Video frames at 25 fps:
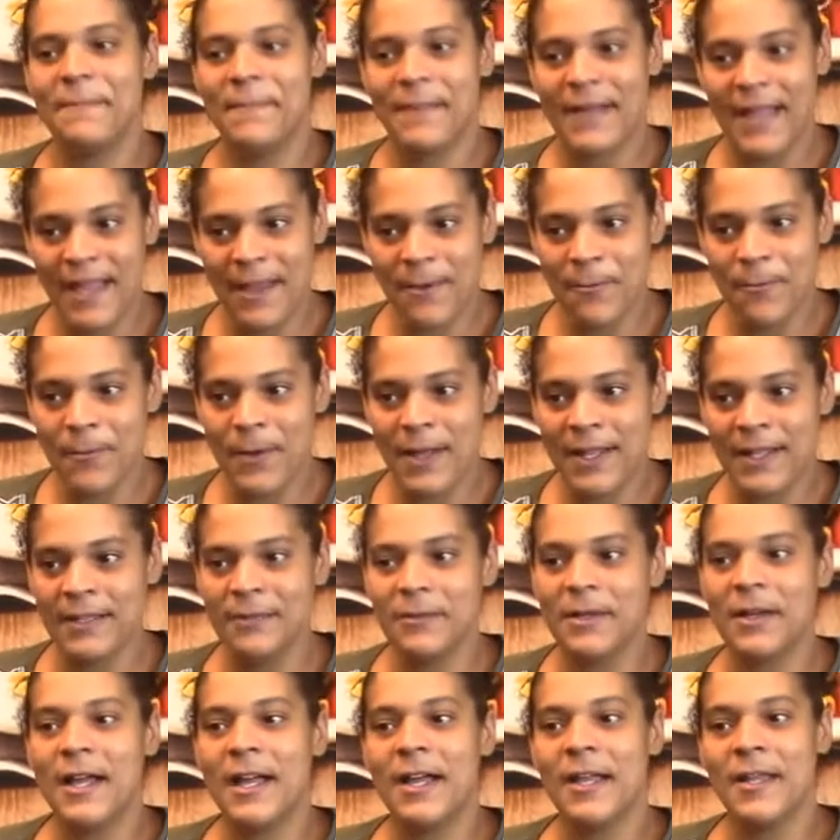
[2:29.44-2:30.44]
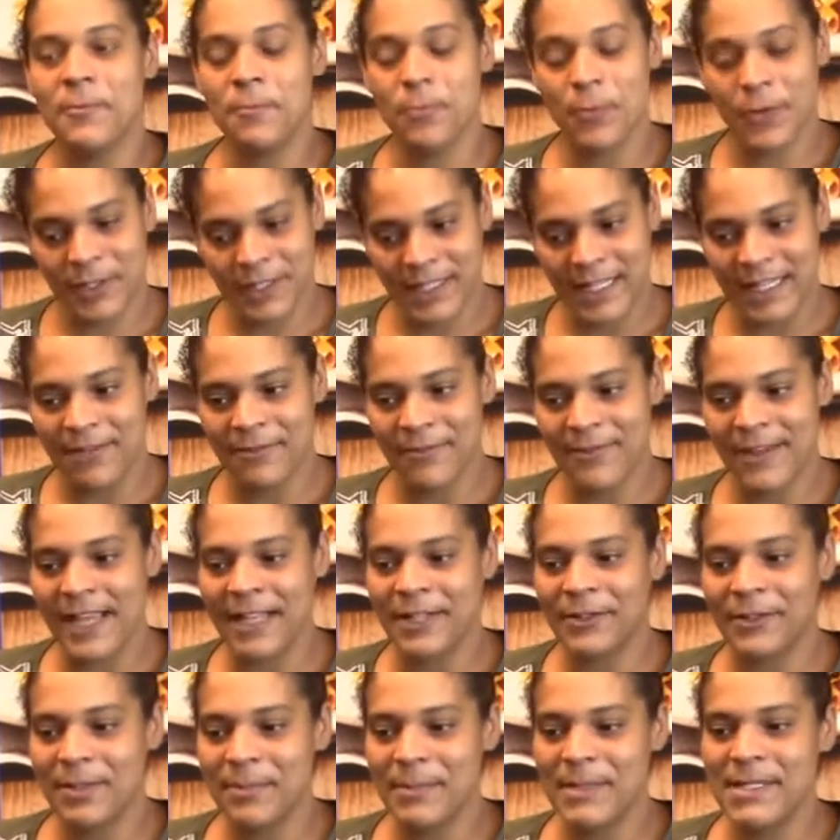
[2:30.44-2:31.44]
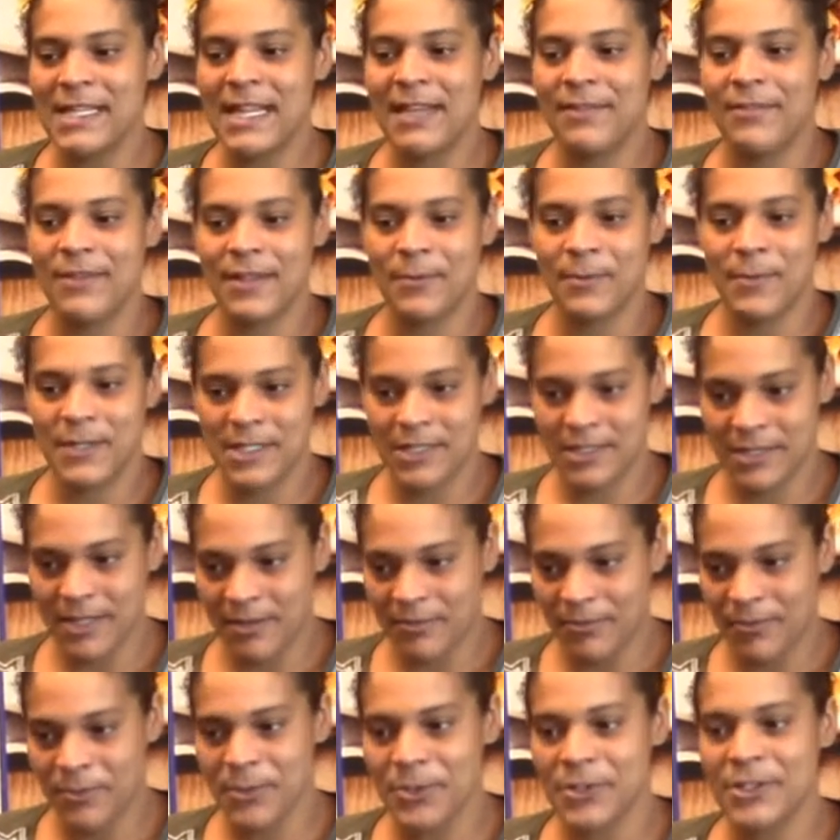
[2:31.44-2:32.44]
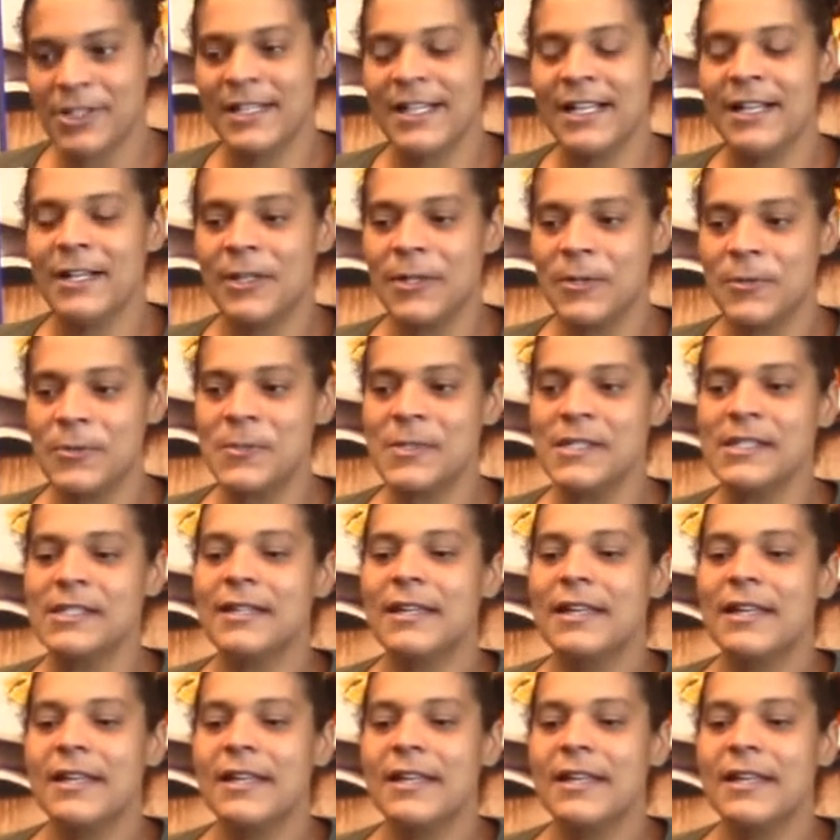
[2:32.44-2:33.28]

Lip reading: I worked at a factory in Batavia, which unfortunately closed.